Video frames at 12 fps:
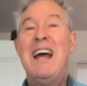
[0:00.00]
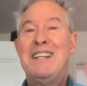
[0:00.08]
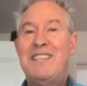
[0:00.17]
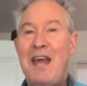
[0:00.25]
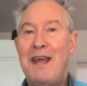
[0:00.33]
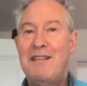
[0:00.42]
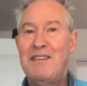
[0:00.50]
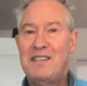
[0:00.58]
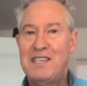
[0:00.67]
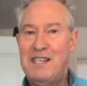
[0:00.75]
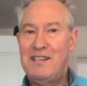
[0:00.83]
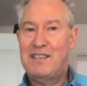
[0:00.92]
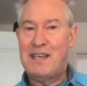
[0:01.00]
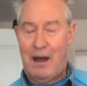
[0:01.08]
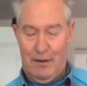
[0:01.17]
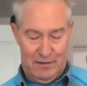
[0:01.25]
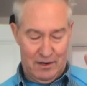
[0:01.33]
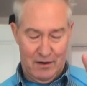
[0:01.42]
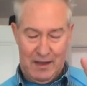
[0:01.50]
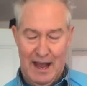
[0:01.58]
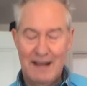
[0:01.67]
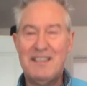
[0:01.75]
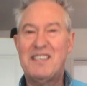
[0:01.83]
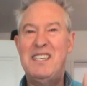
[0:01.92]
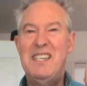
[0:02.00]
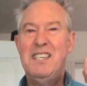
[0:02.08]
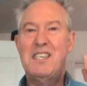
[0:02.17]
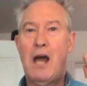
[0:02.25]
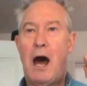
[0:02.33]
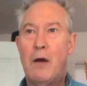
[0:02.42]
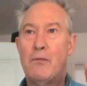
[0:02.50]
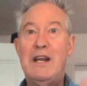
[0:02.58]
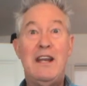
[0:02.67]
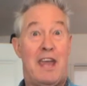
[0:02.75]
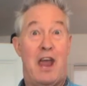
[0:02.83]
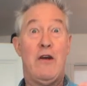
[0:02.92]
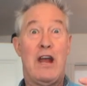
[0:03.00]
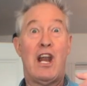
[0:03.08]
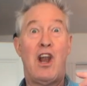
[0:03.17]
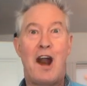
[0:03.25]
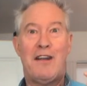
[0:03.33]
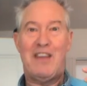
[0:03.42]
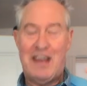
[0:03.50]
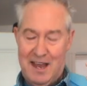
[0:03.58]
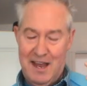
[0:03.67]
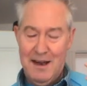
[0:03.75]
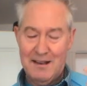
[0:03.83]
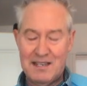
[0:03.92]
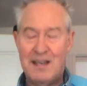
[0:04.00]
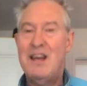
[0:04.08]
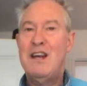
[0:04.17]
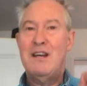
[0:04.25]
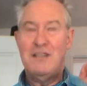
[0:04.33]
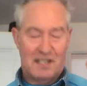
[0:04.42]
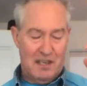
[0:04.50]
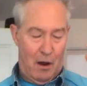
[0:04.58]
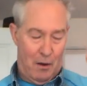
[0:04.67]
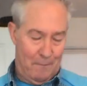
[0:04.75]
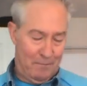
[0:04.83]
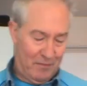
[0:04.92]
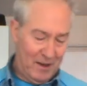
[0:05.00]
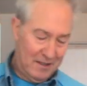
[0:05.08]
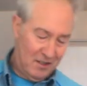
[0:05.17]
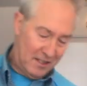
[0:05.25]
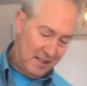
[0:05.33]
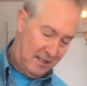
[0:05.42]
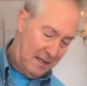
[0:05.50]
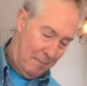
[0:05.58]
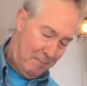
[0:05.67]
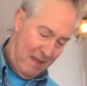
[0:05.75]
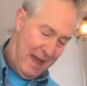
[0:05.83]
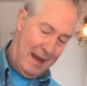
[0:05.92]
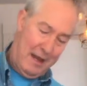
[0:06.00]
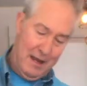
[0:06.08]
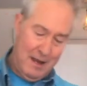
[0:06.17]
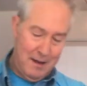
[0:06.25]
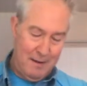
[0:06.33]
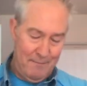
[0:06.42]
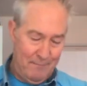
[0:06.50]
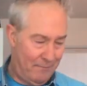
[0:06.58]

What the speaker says: Take the seeds out, okay? The seeds really carry a lot of the heat, so just dump that in.